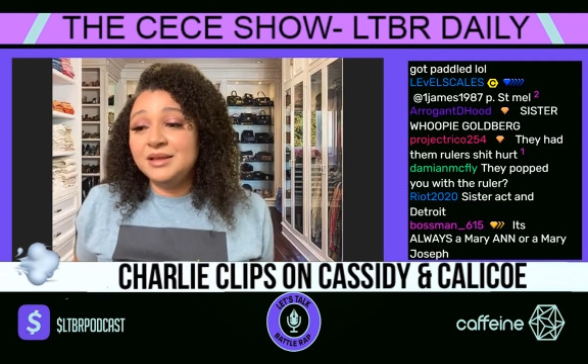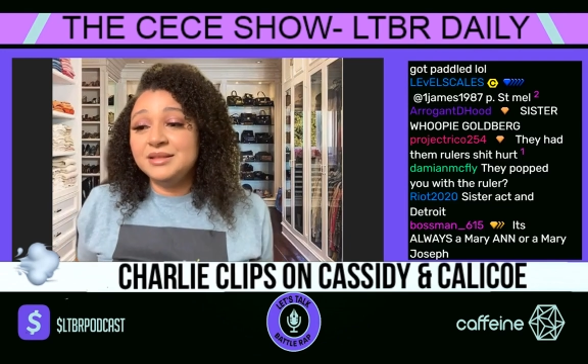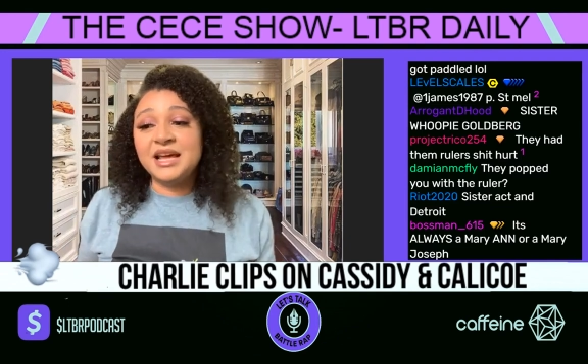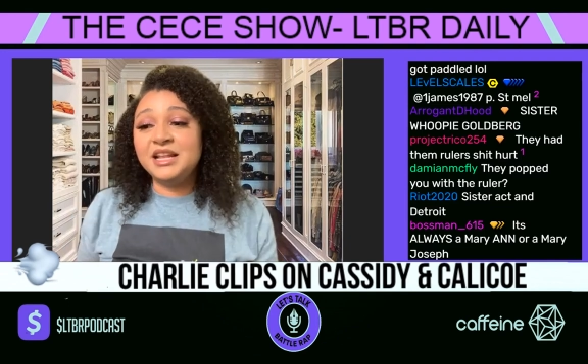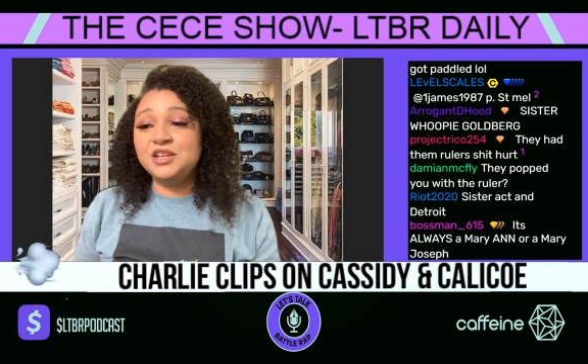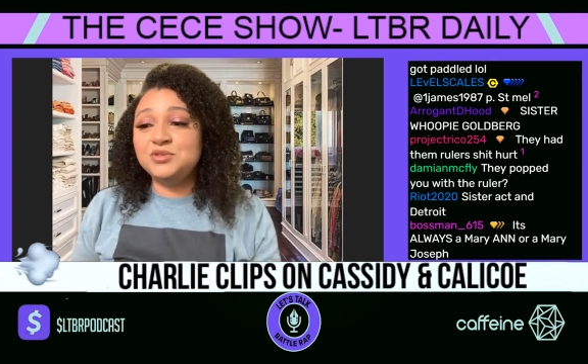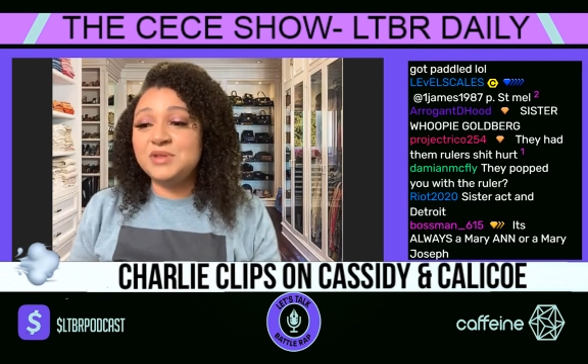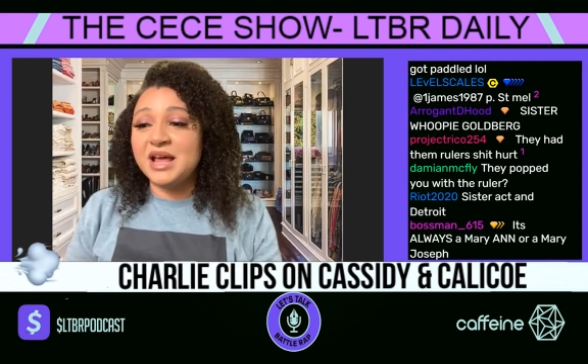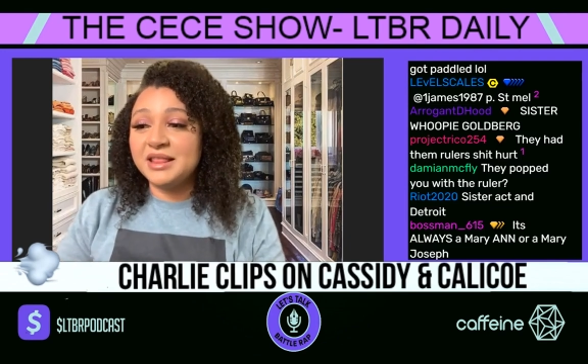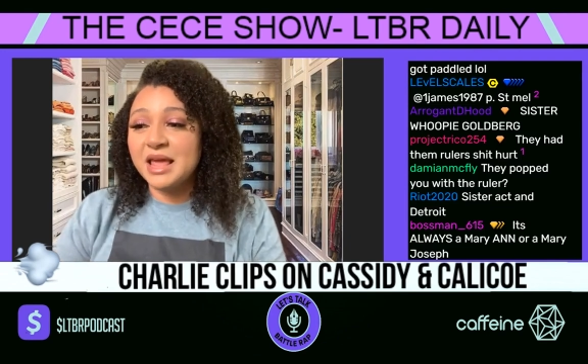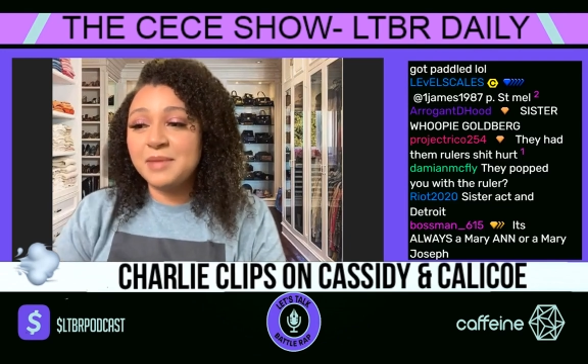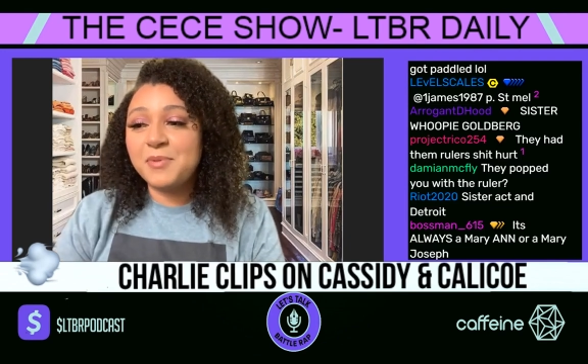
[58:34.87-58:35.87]
They didn't do
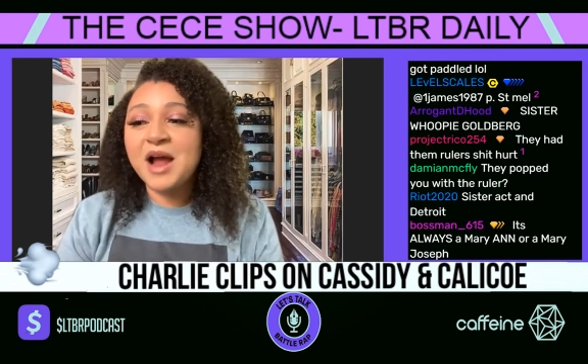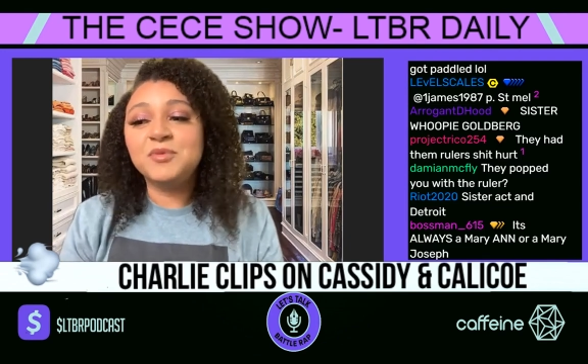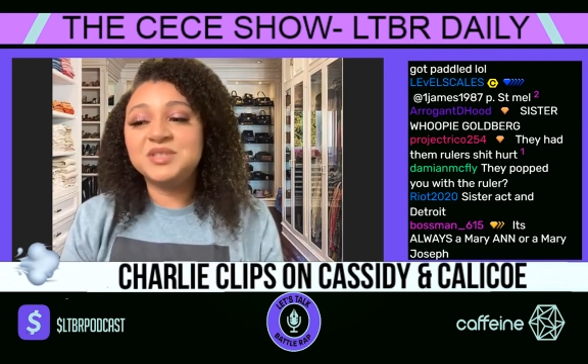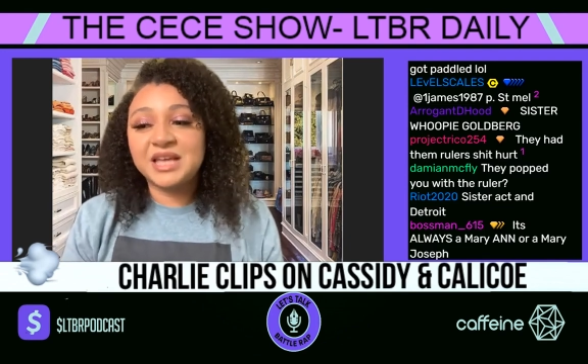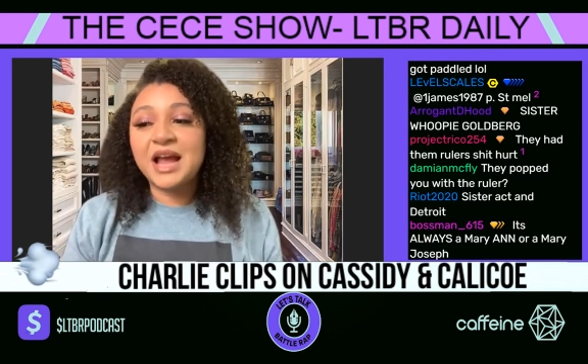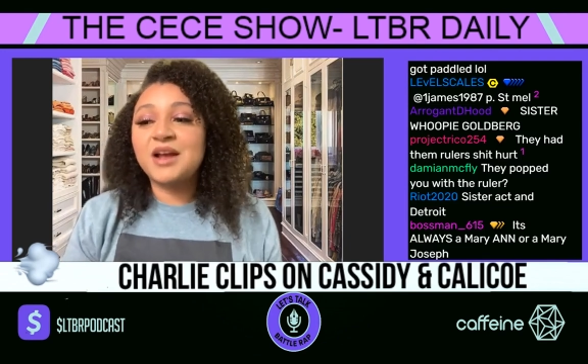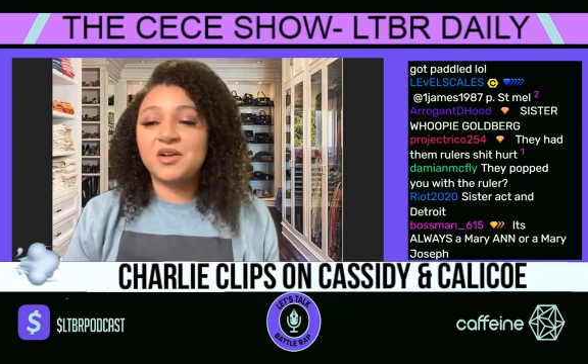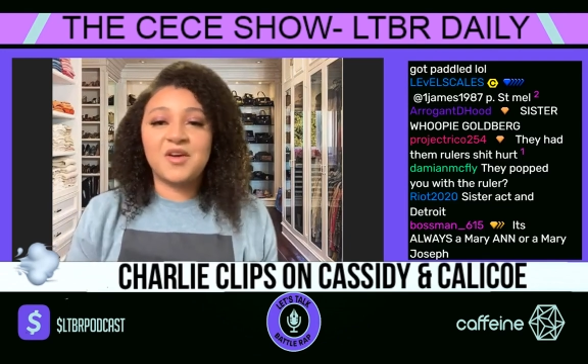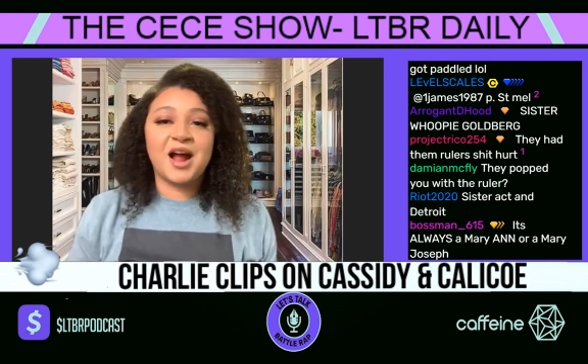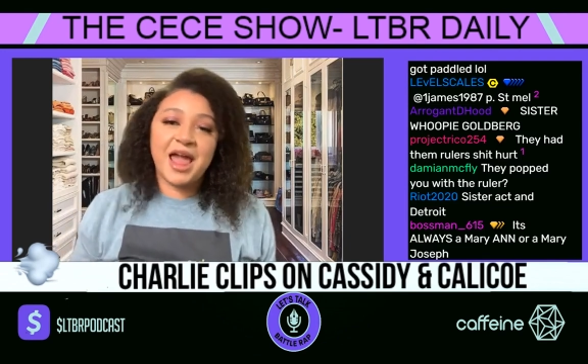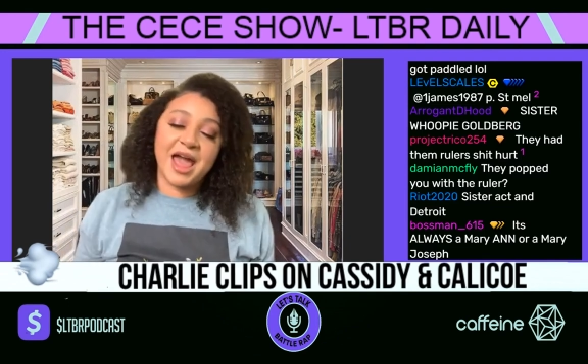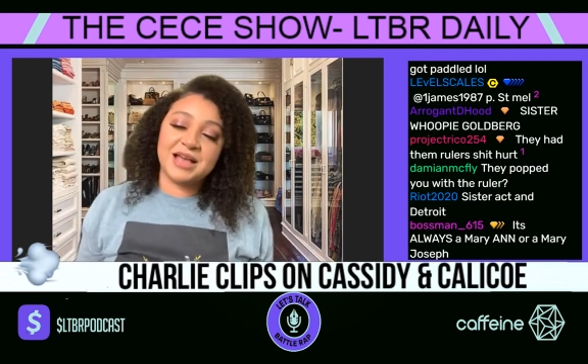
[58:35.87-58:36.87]
that. They probably were scared of
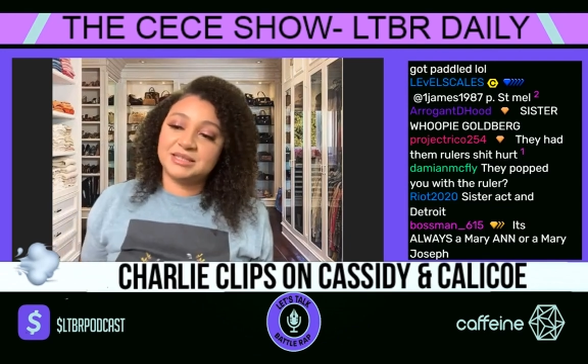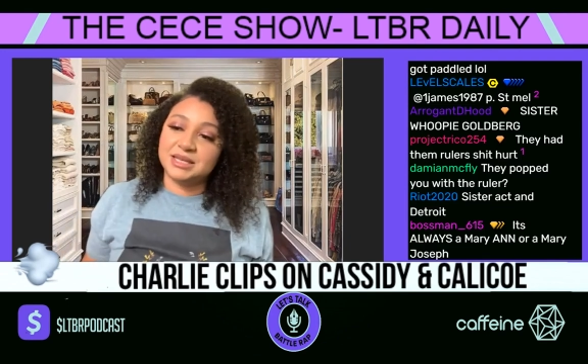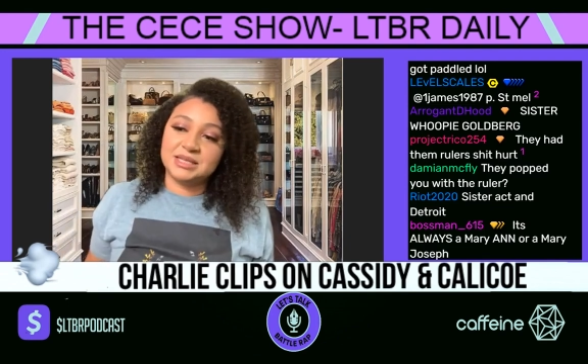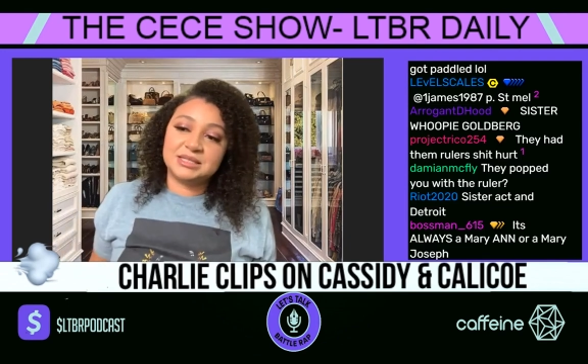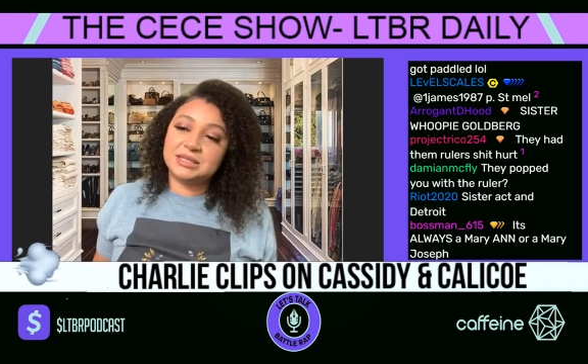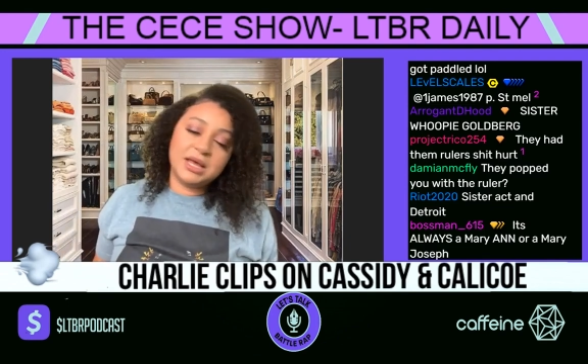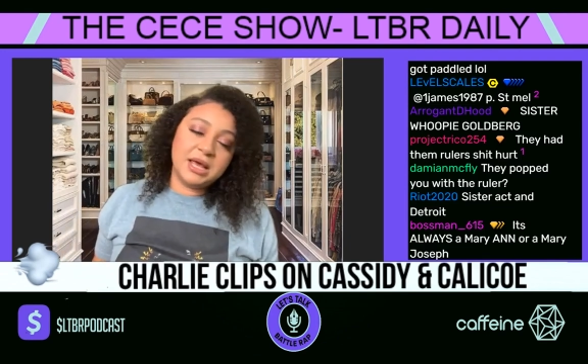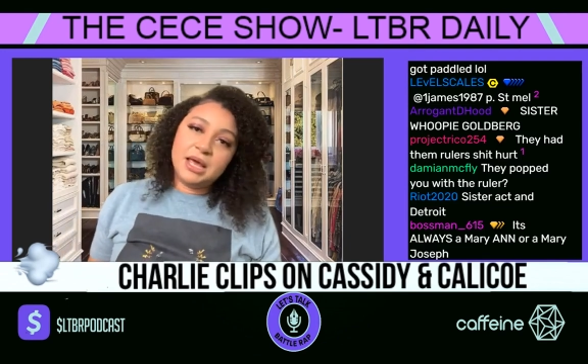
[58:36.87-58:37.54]
our asses.